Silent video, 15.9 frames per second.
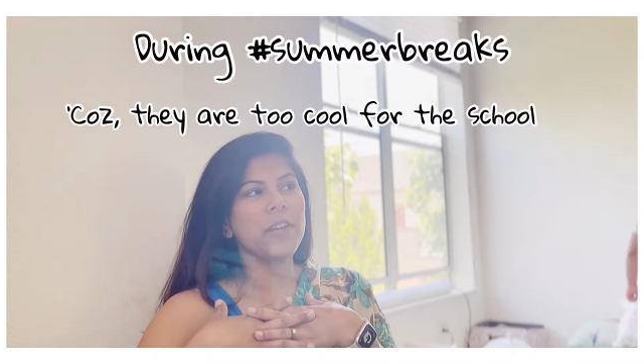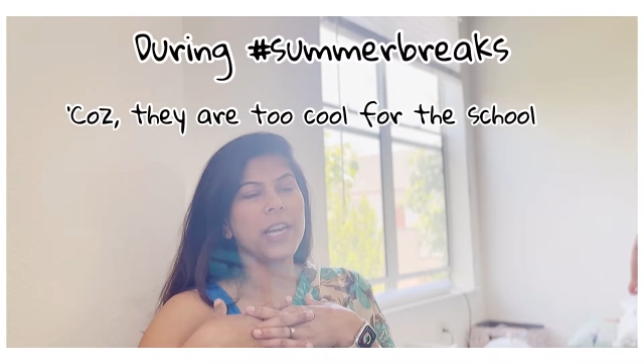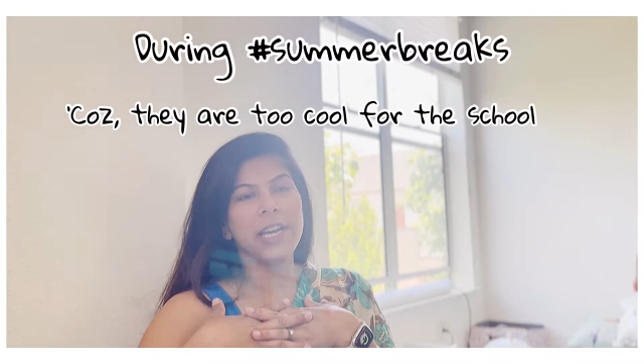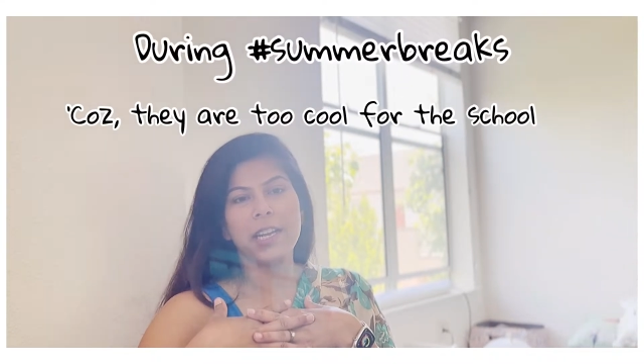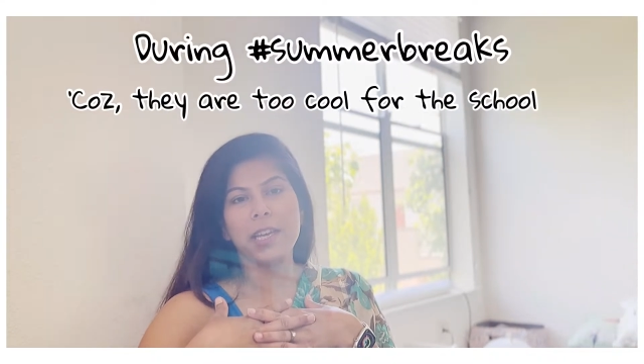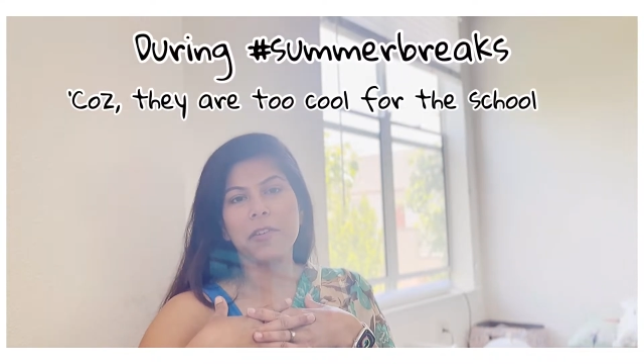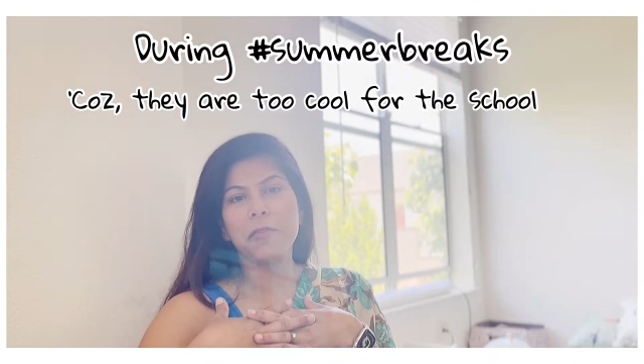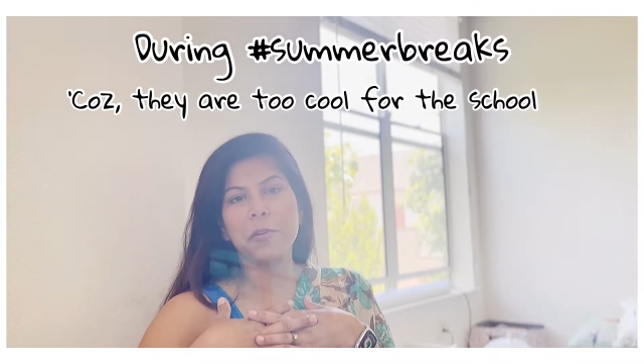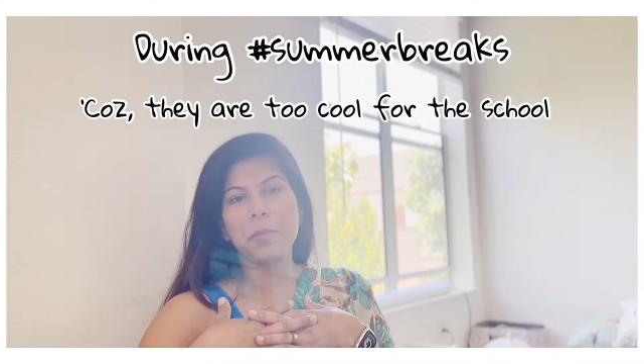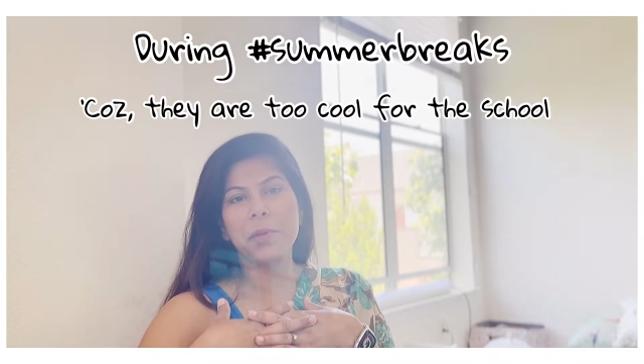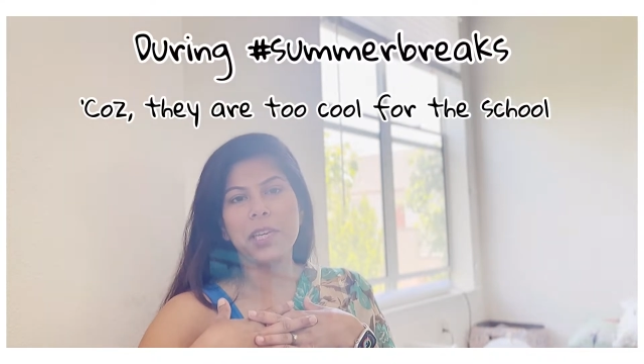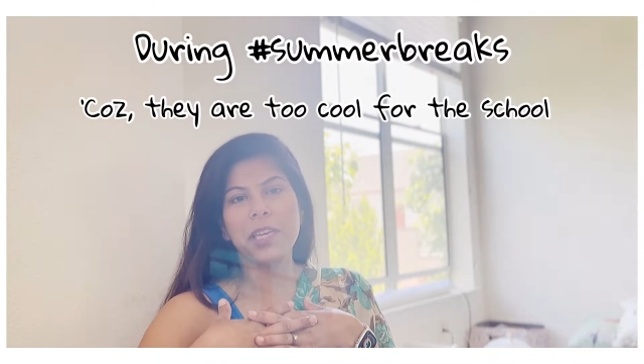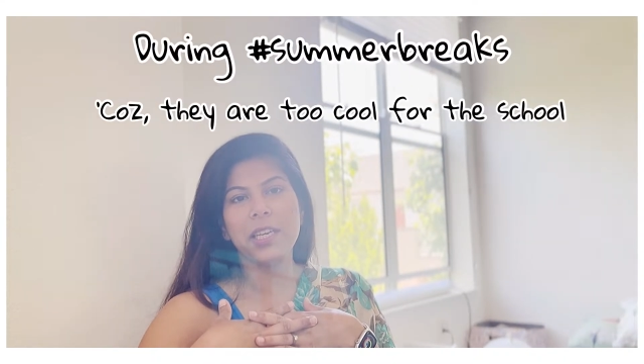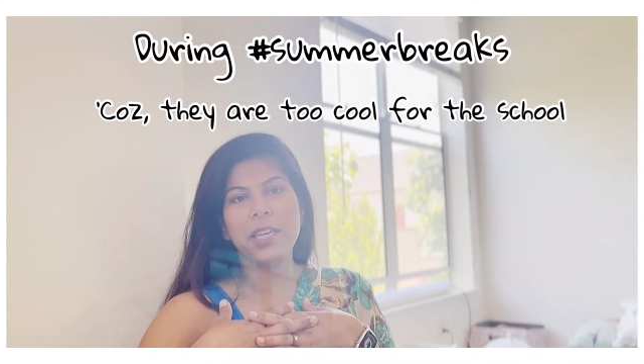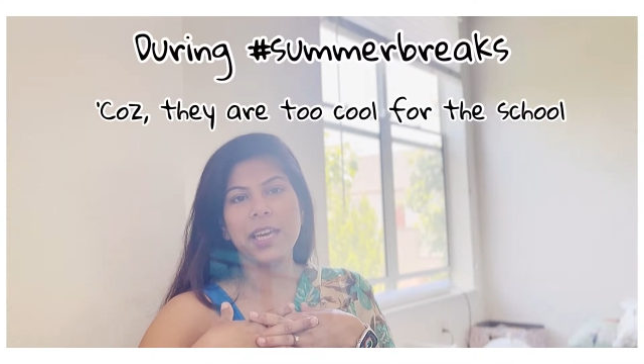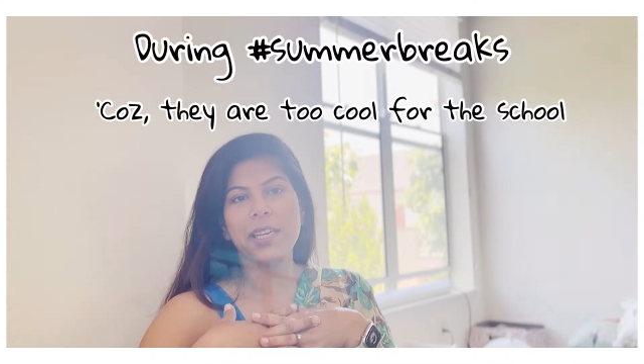a headache for
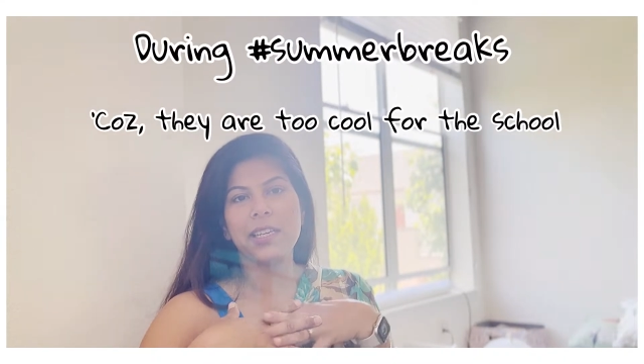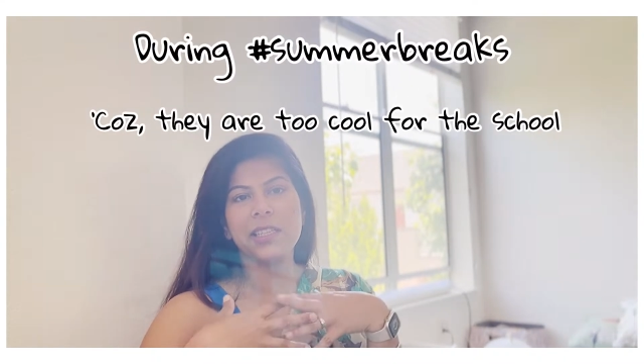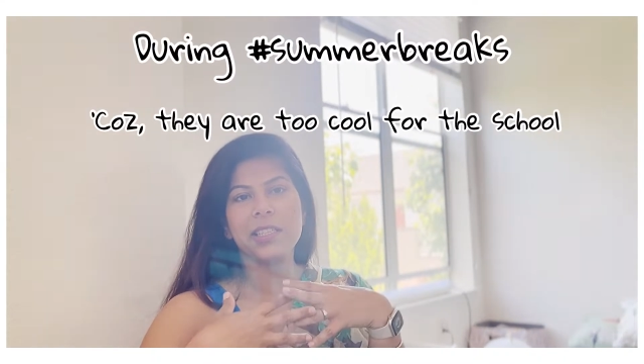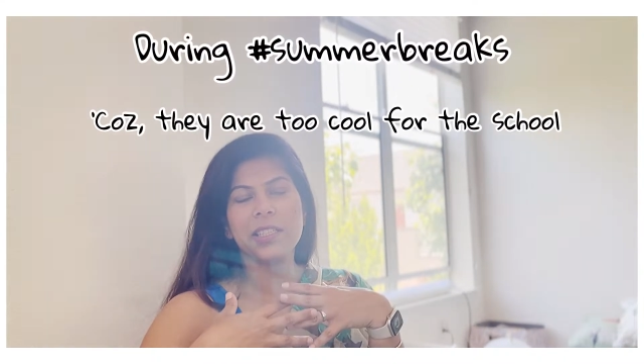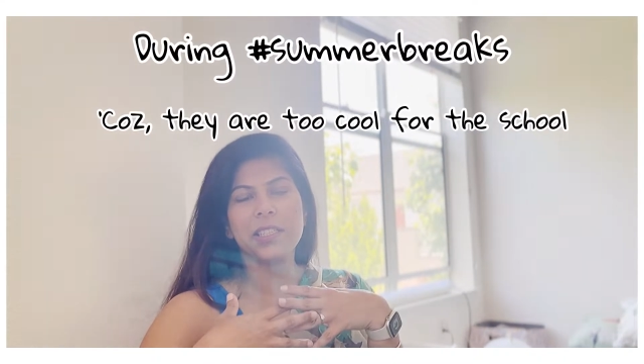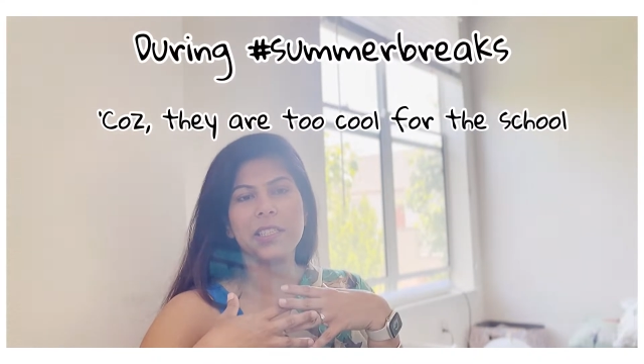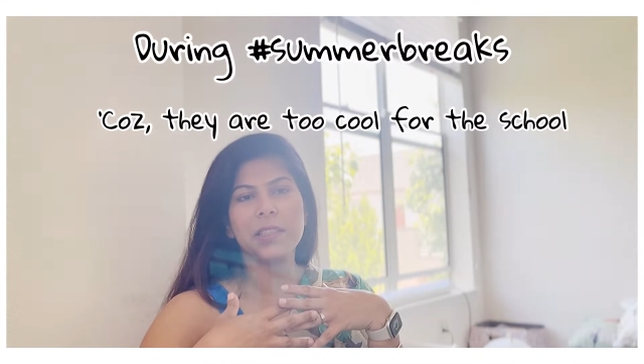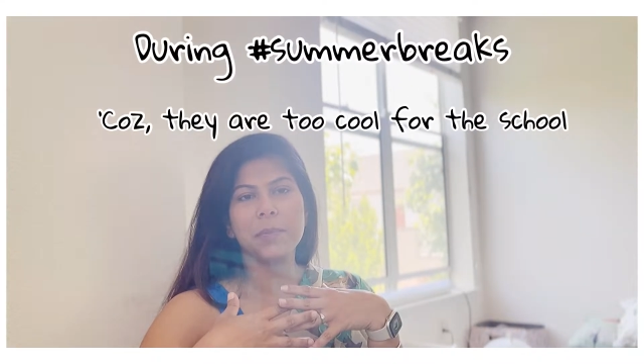me and